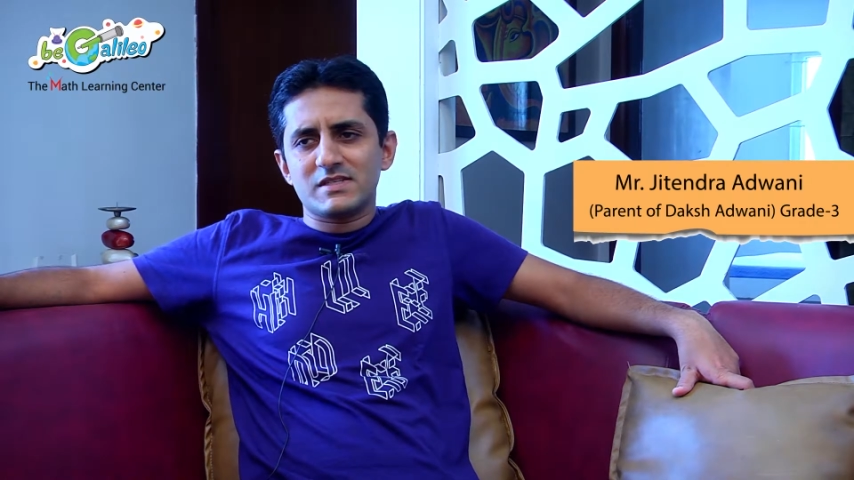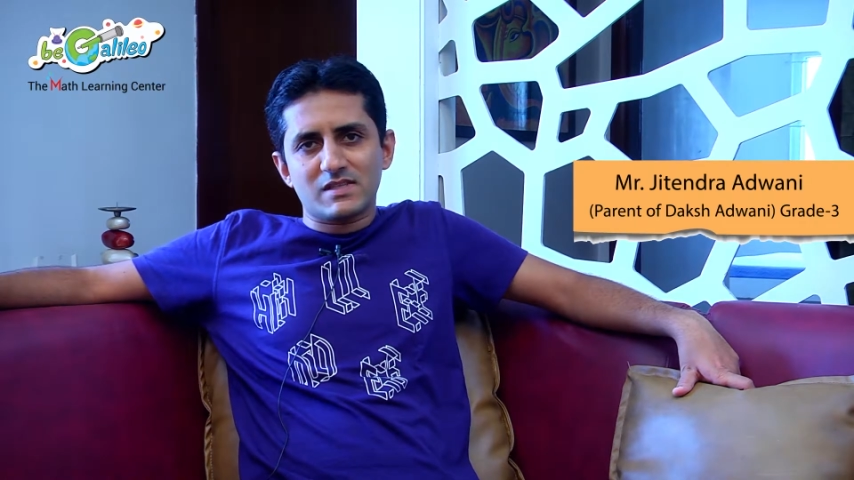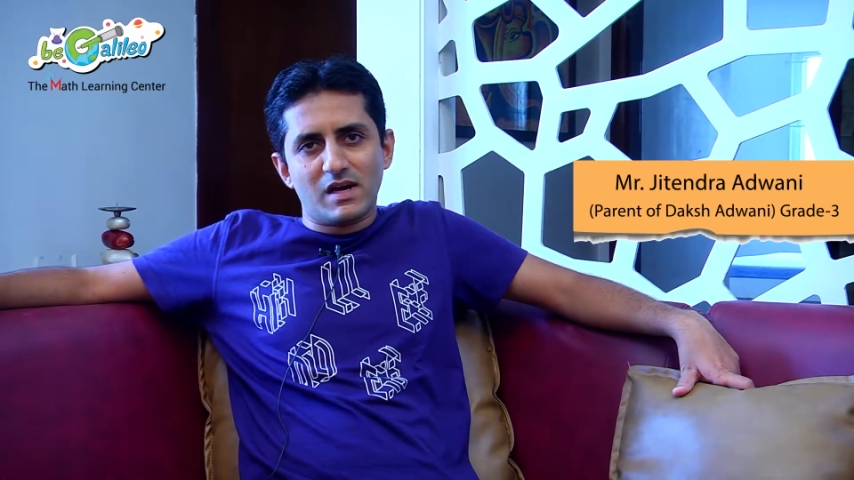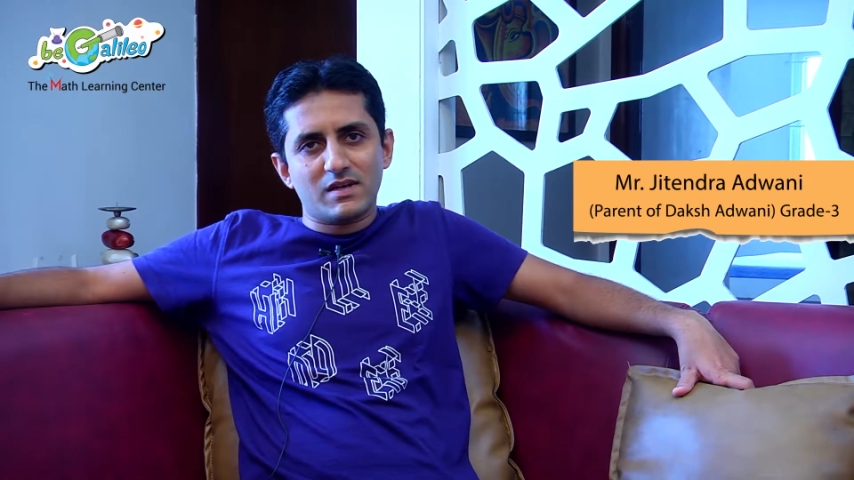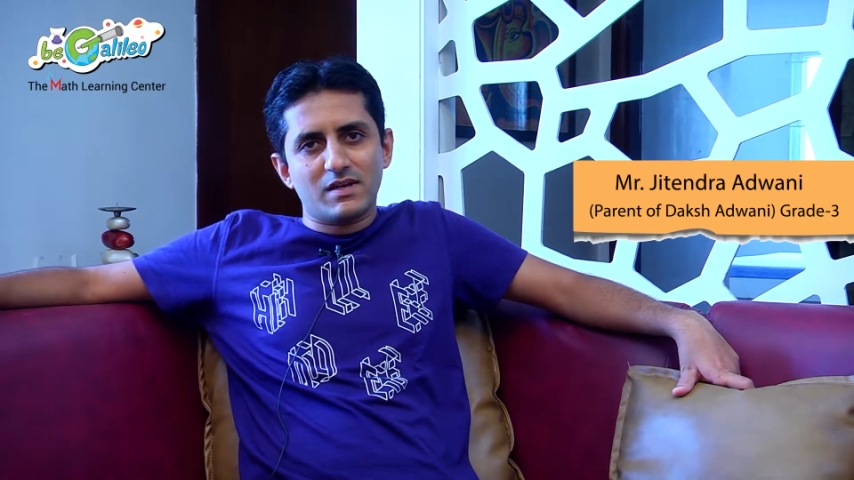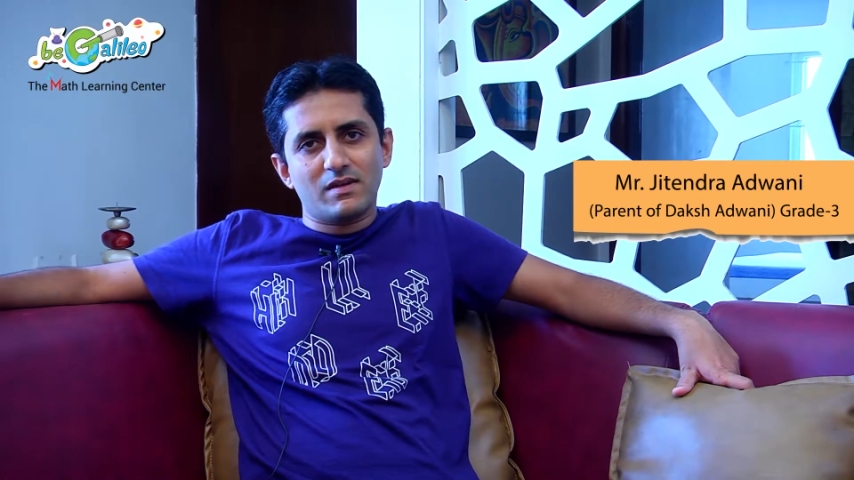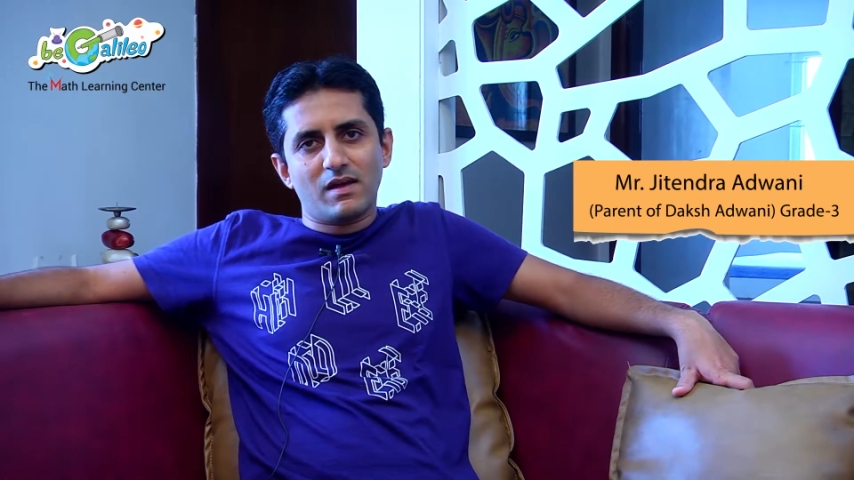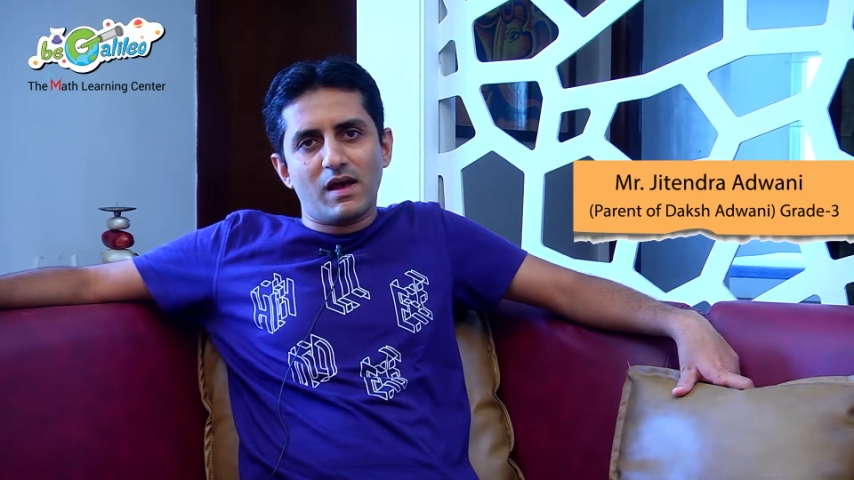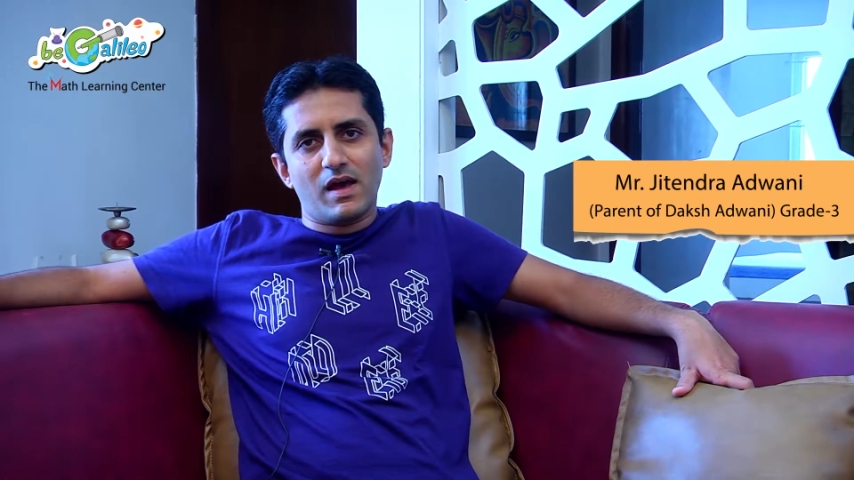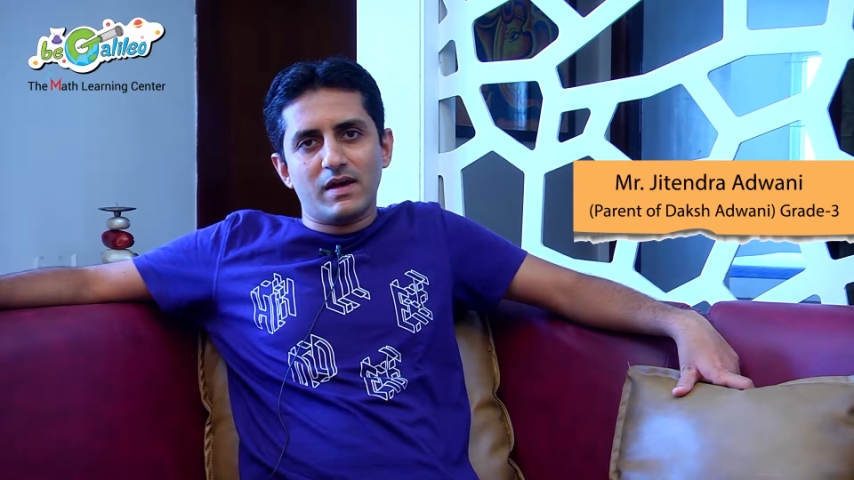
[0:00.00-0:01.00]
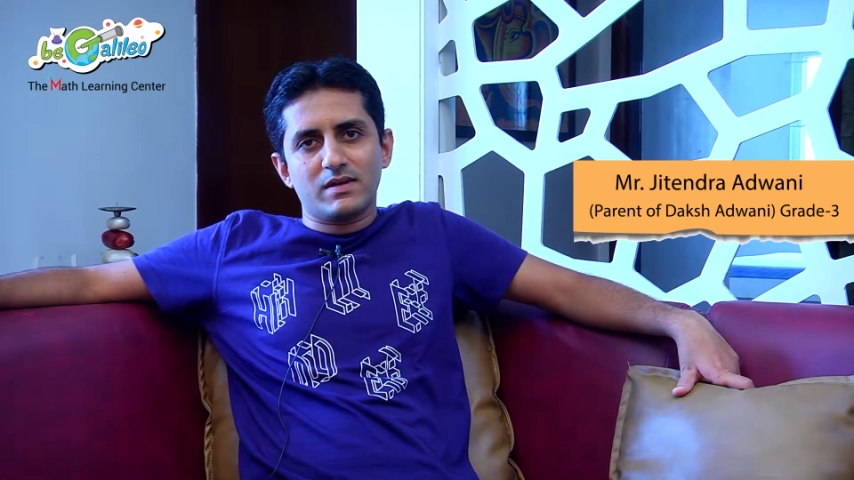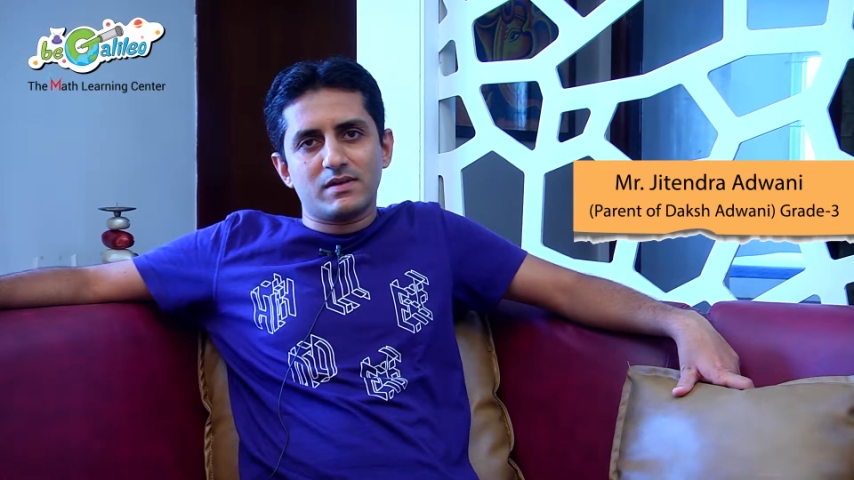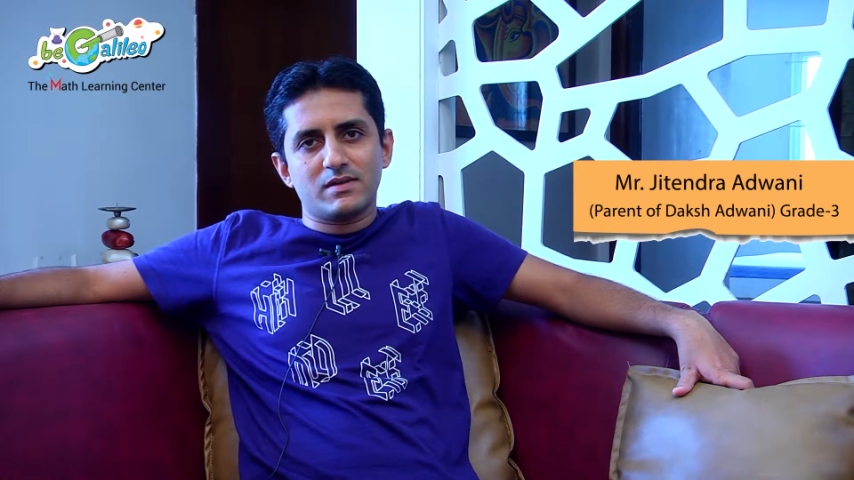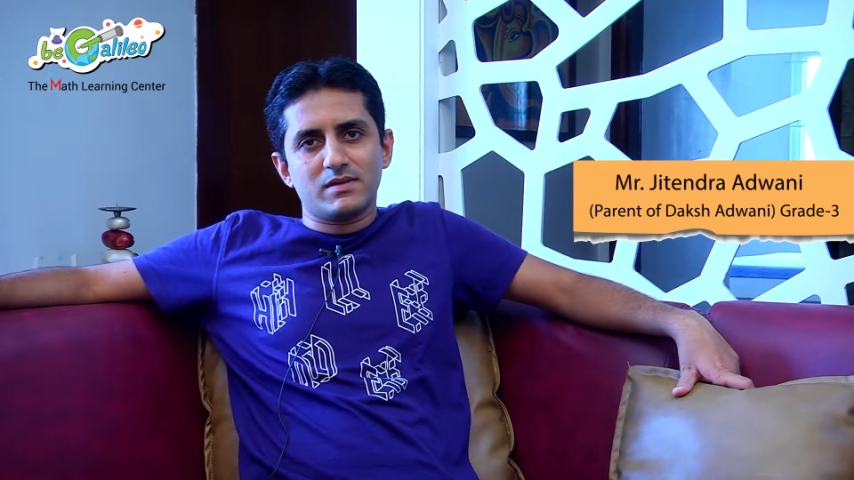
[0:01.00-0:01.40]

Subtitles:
started, and